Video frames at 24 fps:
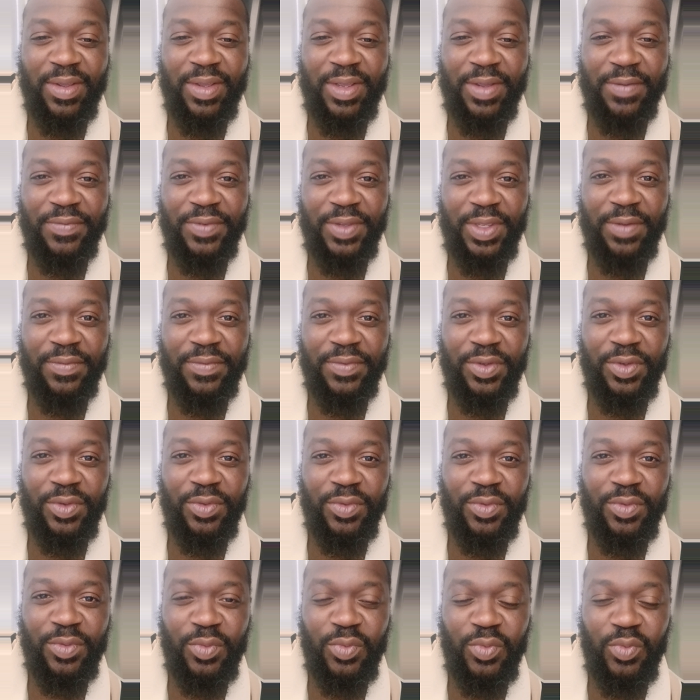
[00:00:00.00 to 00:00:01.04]
if if
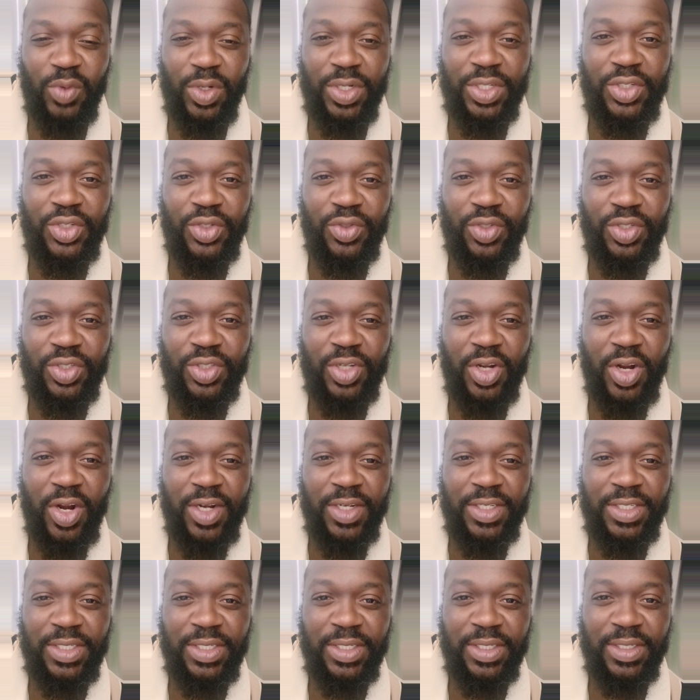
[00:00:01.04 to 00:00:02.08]
you once you
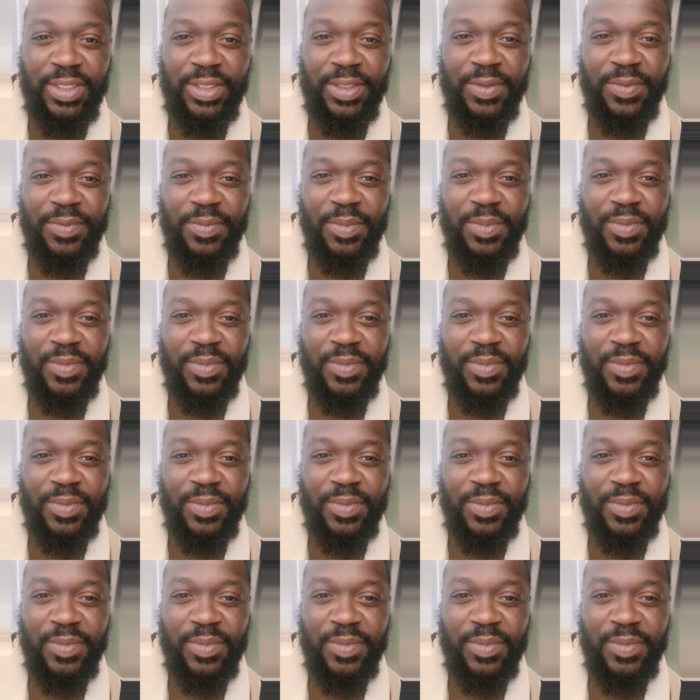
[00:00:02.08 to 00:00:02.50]
start to